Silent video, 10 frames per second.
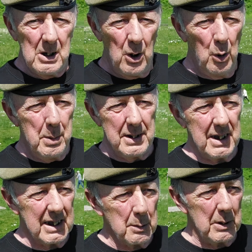All been
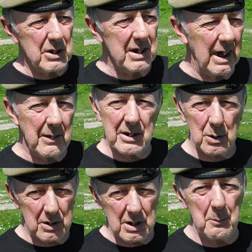decommissioned down there.
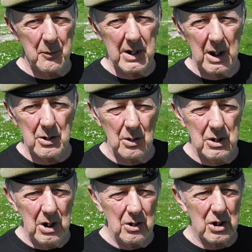There's some videos
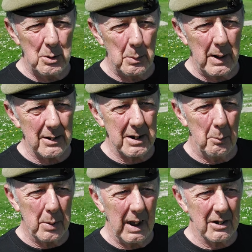on YouTube about Dumpy,